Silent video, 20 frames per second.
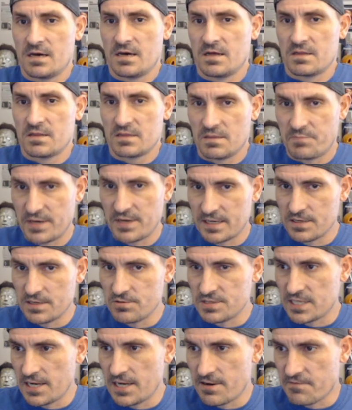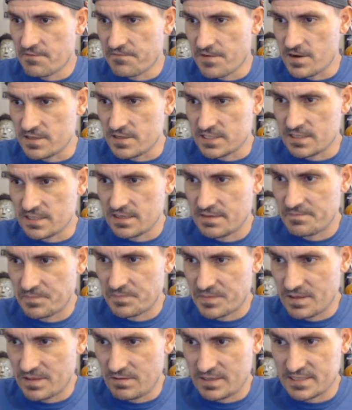The big news here first
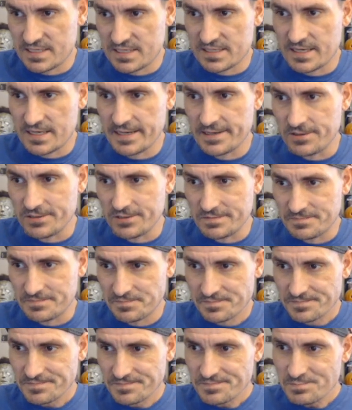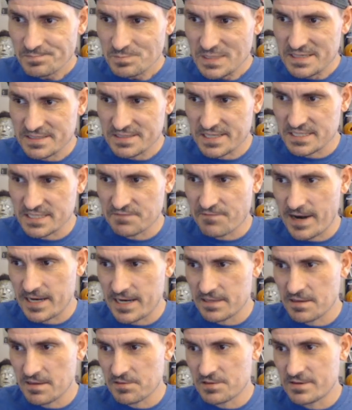is the title. It says Friday
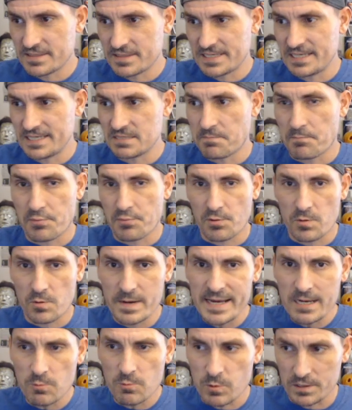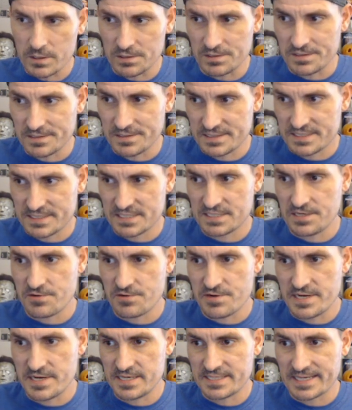the 13th prequel
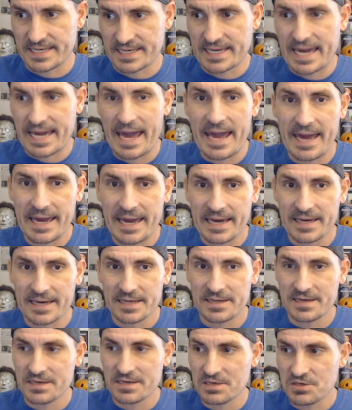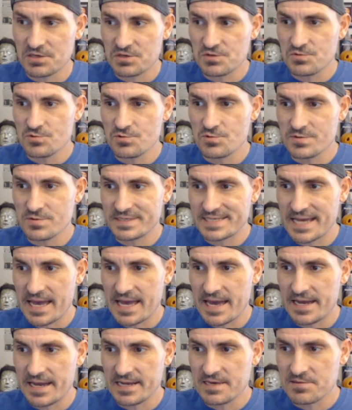series can use
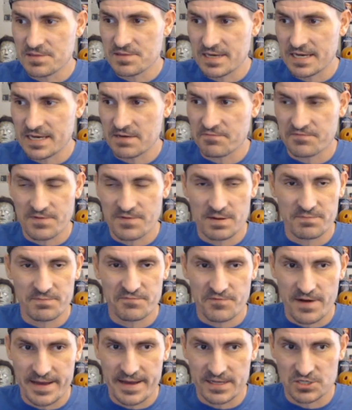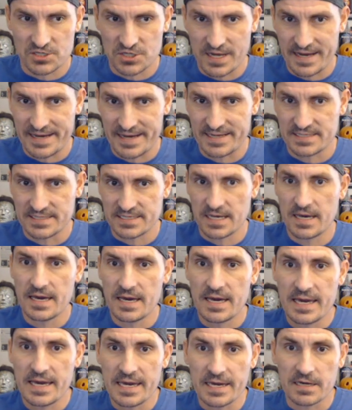anything from franchise,
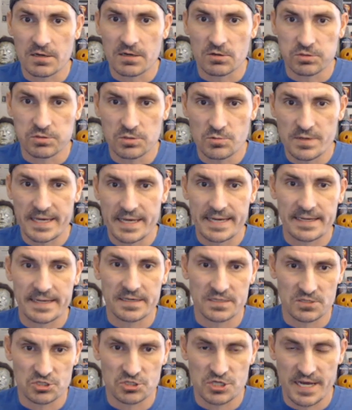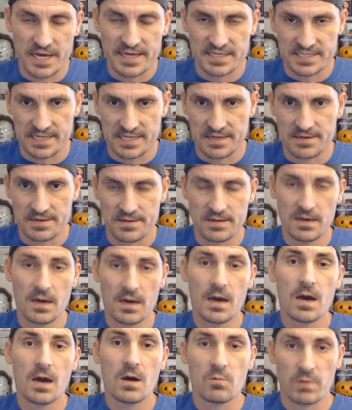including Jason.
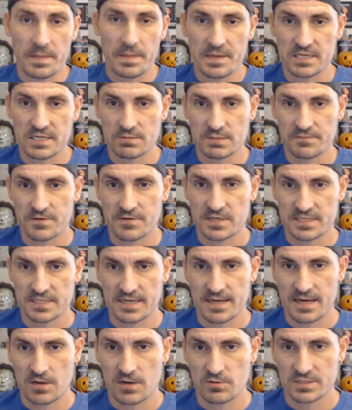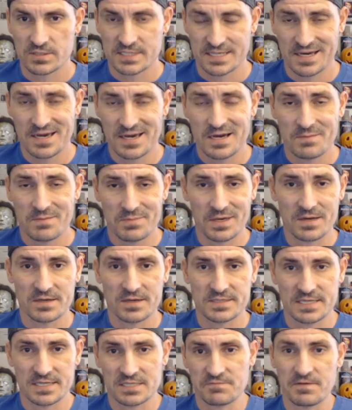When this was first announced, because
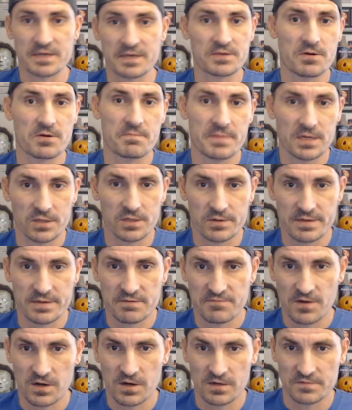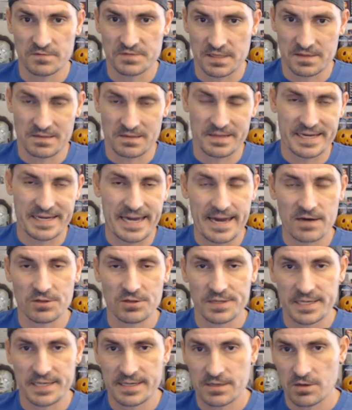it's Victor Miller involved and the
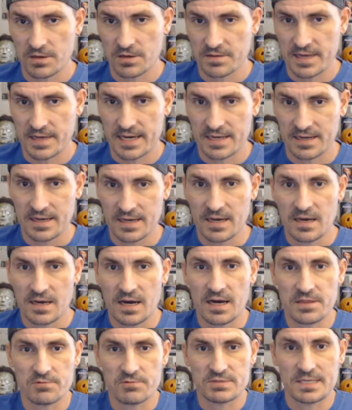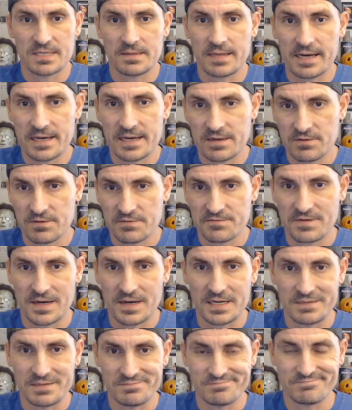legality and all that, there was a lot
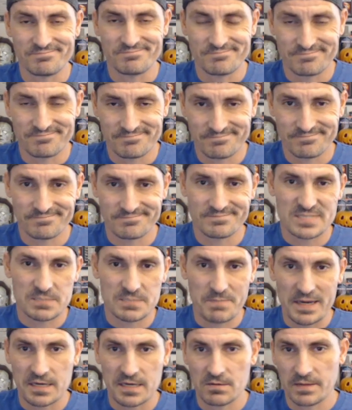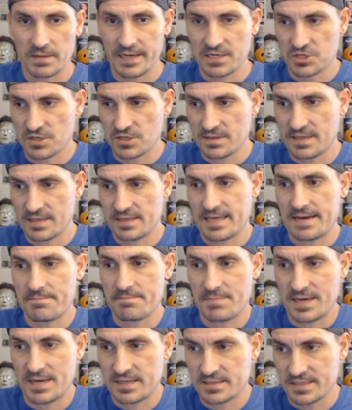of speculation that
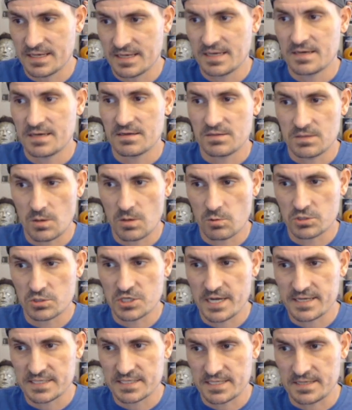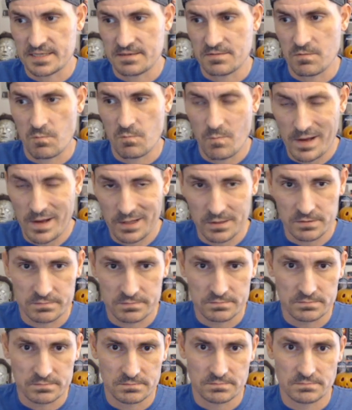meant no Jason. Well,
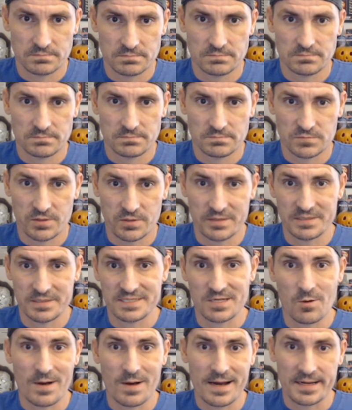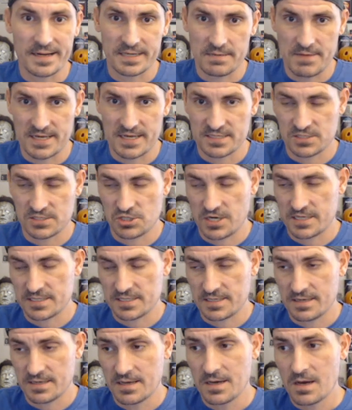or at least no hockey mask
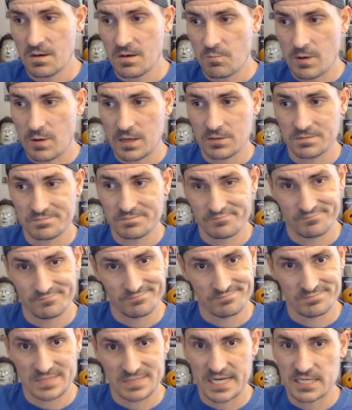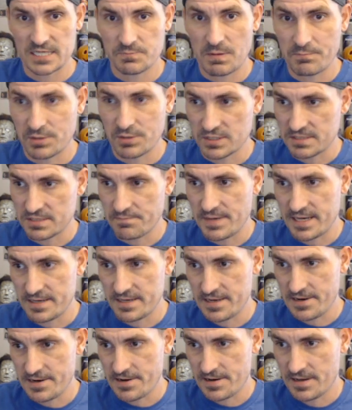Jason. Well, that has been put to bed
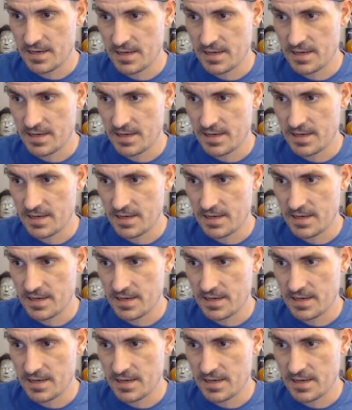here.